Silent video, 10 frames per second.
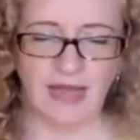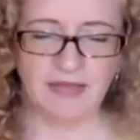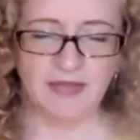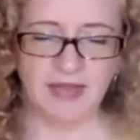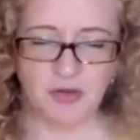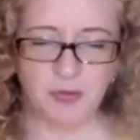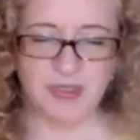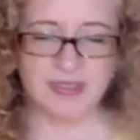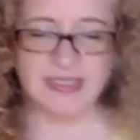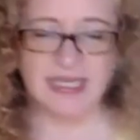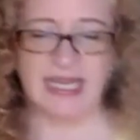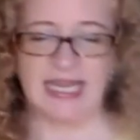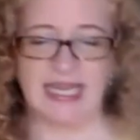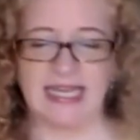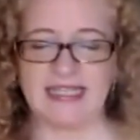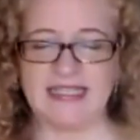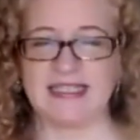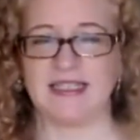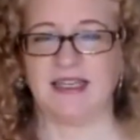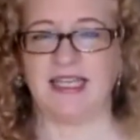Then the other piece
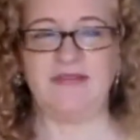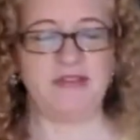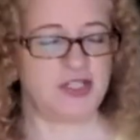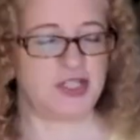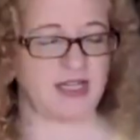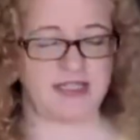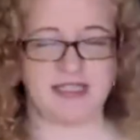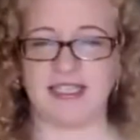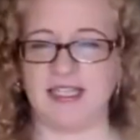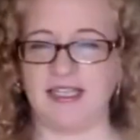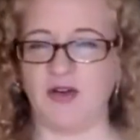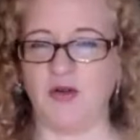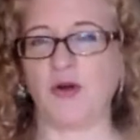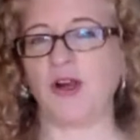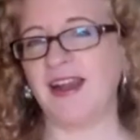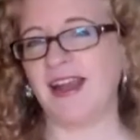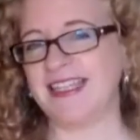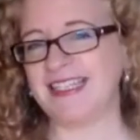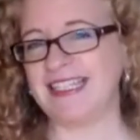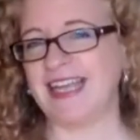is even just the
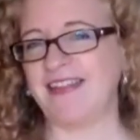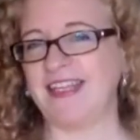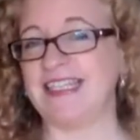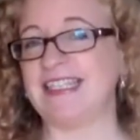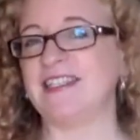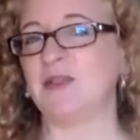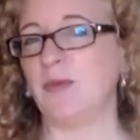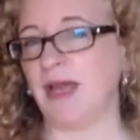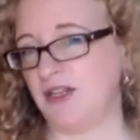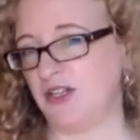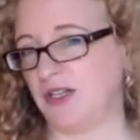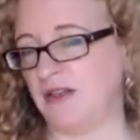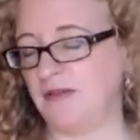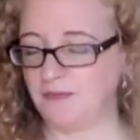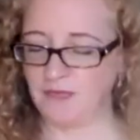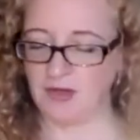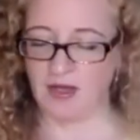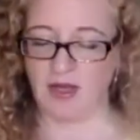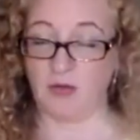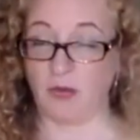organizing and the anticipation,
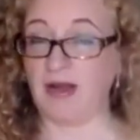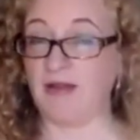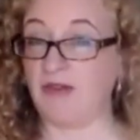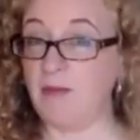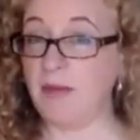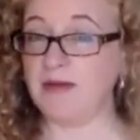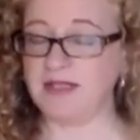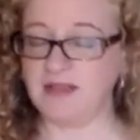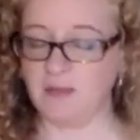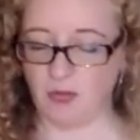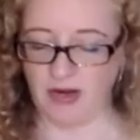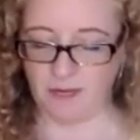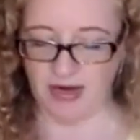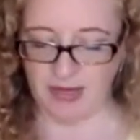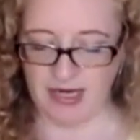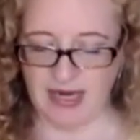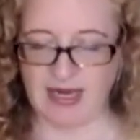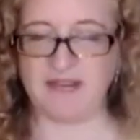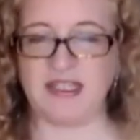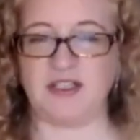right? If I'm bouncing the ball right by me, I
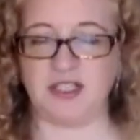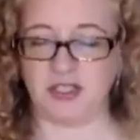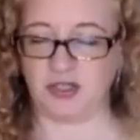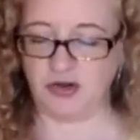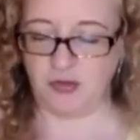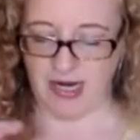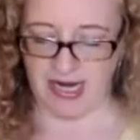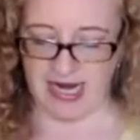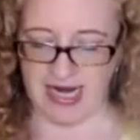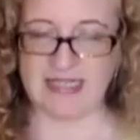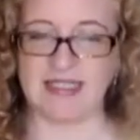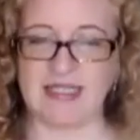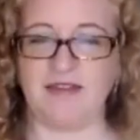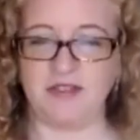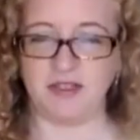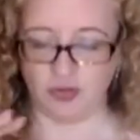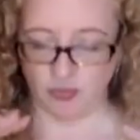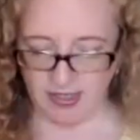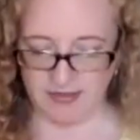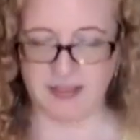have to actually turn my hands enough to
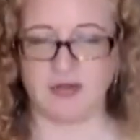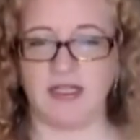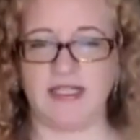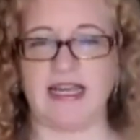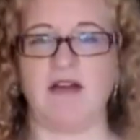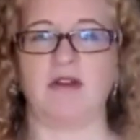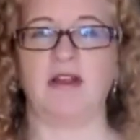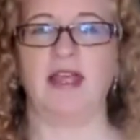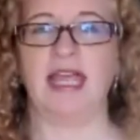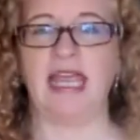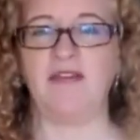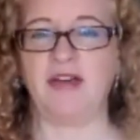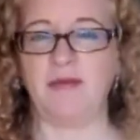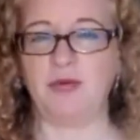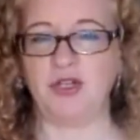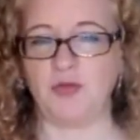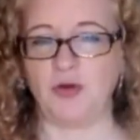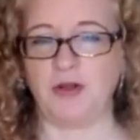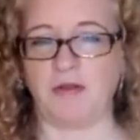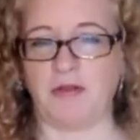direct it straight down. If I push
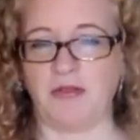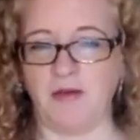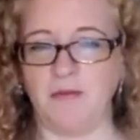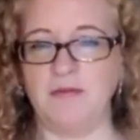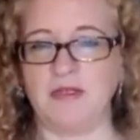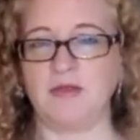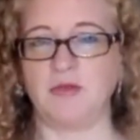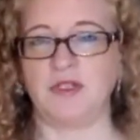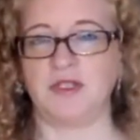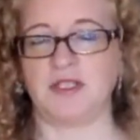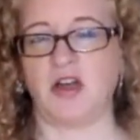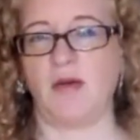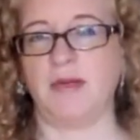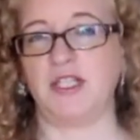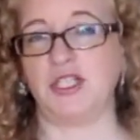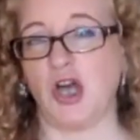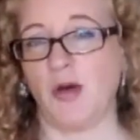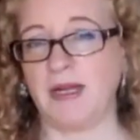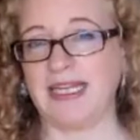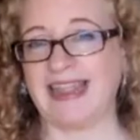more to the thumbs, which is a common
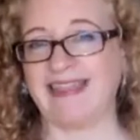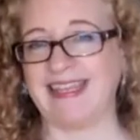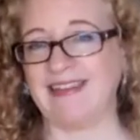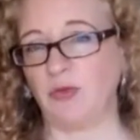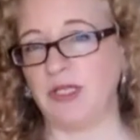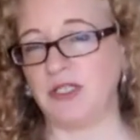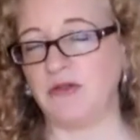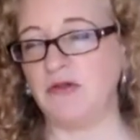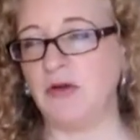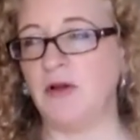dominant thing that we do,